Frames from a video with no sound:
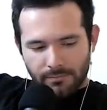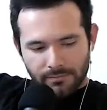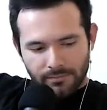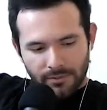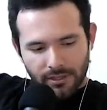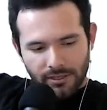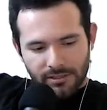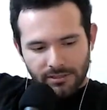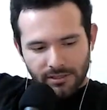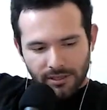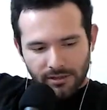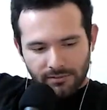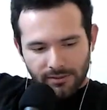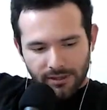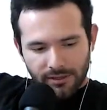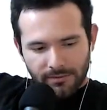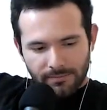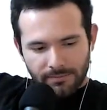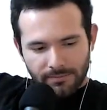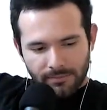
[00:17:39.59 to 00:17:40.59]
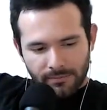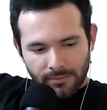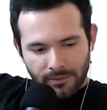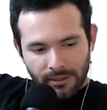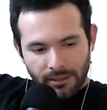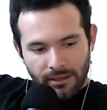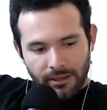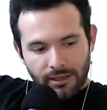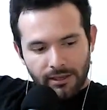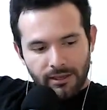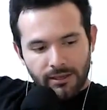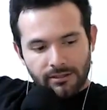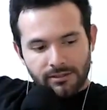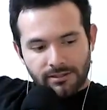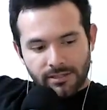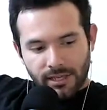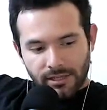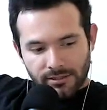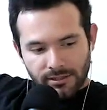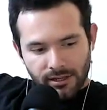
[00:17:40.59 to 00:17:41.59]
He's leaving. He
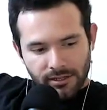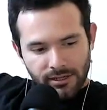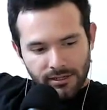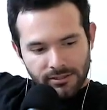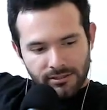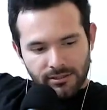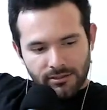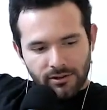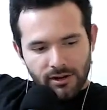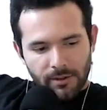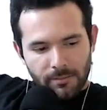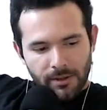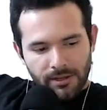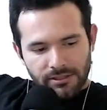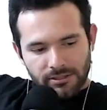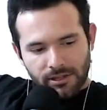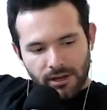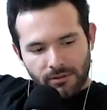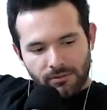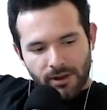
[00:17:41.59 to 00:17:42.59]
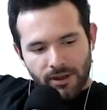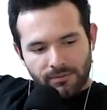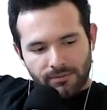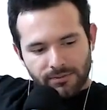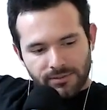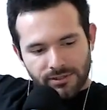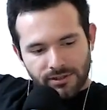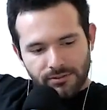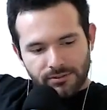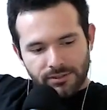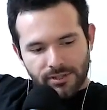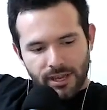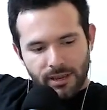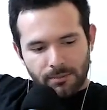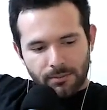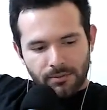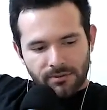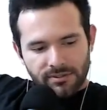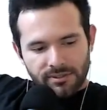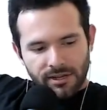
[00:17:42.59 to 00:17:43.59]
says on Instagram, I started riding for Zero
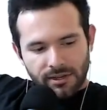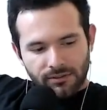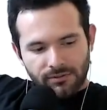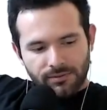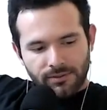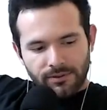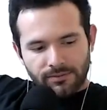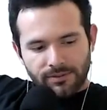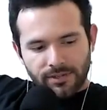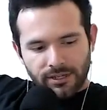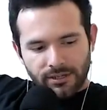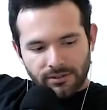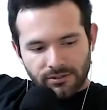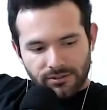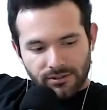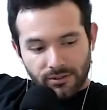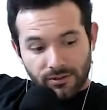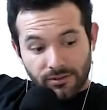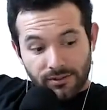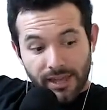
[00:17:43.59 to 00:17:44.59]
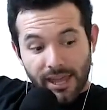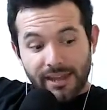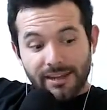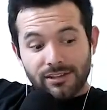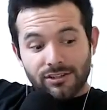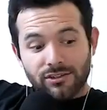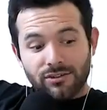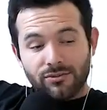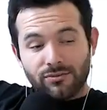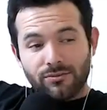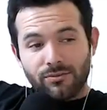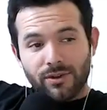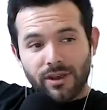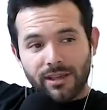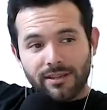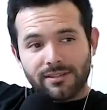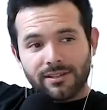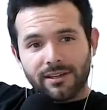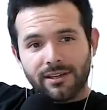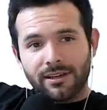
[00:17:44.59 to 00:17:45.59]
skateboards when I was 15 years old. That is
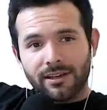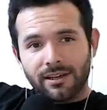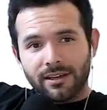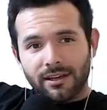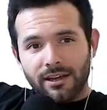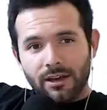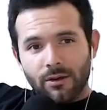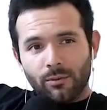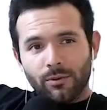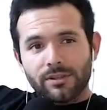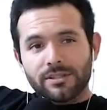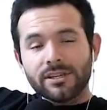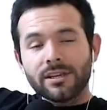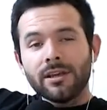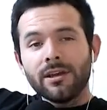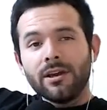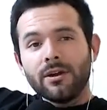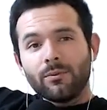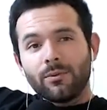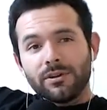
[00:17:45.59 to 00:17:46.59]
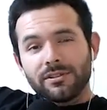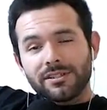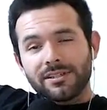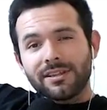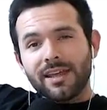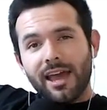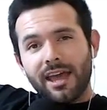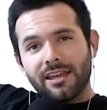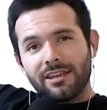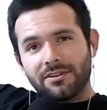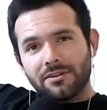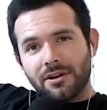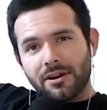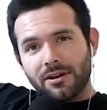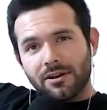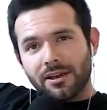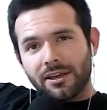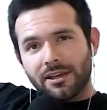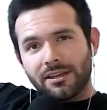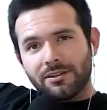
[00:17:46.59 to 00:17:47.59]
crazy. Was he that young
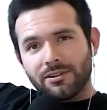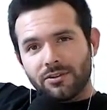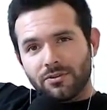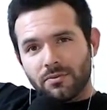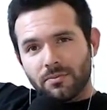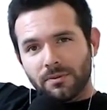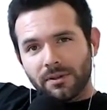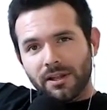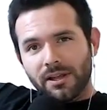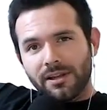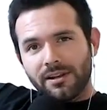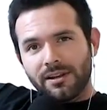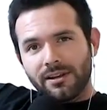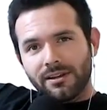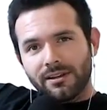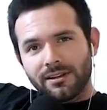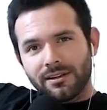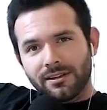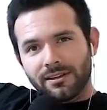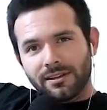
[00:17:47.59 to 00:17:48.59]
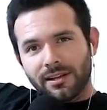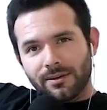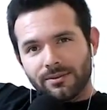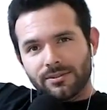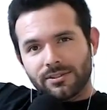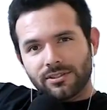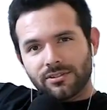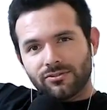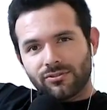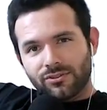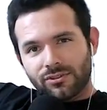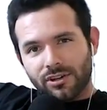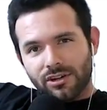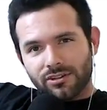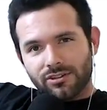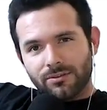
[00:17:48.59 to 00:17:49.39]
in New Blood? That was his introduction.